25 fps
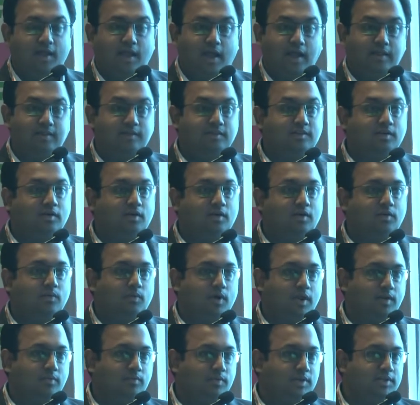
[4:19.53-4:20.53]
And the third
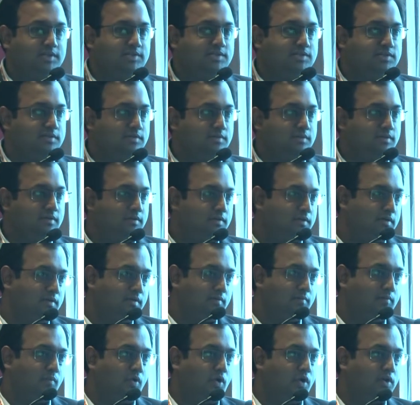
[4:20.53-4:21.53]
one, which
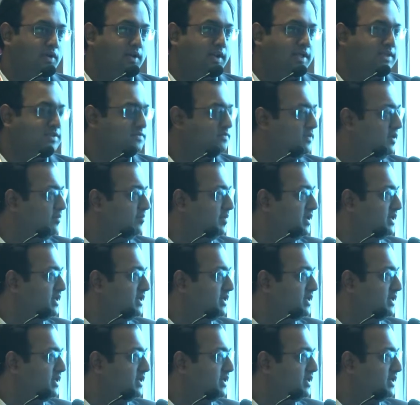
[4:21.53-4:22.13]
more or less we've